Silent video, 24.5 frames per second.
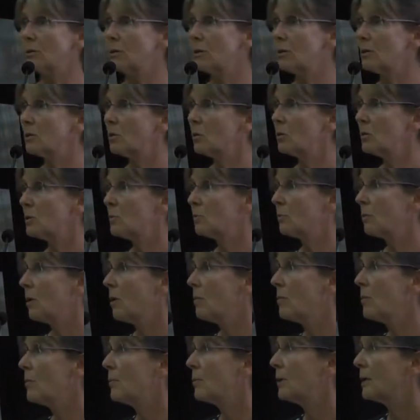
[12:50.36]
who is
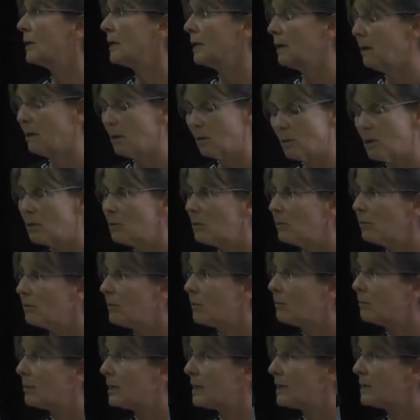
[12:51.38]
probably one of the
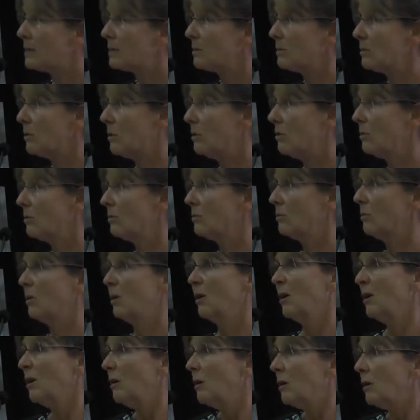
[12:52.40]
best known
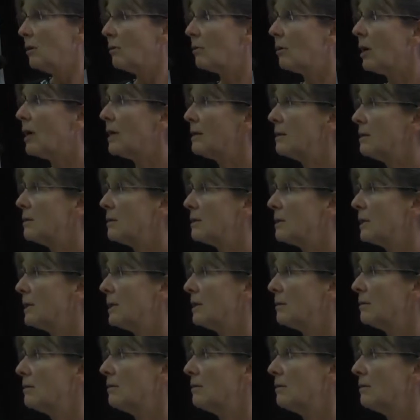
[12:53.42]
writers in